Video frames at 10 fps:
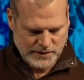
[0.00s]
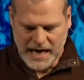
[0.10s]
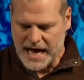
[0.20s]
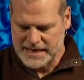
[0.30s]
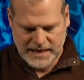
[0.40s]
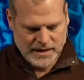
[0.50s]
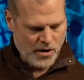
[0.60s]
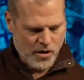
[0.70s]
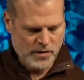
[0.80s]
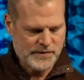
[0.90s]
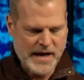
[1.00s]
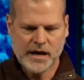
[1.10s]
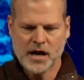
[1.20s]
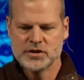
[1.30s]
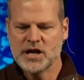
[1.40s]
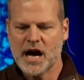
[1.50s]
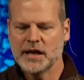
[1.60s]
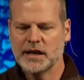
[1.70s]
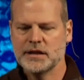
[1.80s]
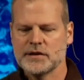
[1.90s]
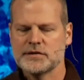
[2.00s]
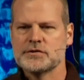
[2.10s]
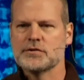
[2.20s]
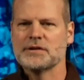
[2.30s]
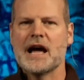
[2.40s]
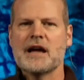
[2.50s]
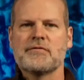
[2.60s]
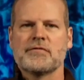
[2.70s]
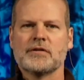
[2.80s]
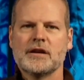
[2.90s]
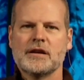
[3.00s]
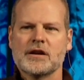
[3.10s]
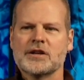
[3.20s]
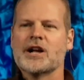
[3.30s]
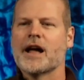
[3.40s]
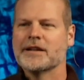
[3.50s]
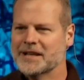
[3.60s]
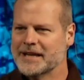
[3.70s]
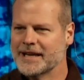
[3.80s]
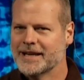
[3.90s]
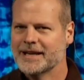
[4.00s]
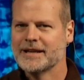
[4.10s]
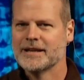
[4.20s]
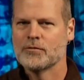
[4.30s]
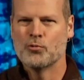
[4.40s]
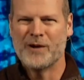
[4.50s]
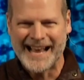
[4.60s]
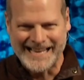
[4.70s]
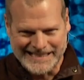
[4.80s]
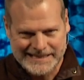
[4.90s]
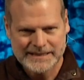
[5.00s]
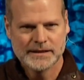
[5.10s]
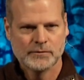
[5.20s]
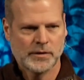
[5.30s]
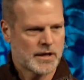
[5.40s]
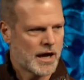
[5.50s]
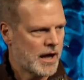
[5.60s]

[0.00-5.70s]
Lying, all of that. Ungodliness. Is your life godly, right, with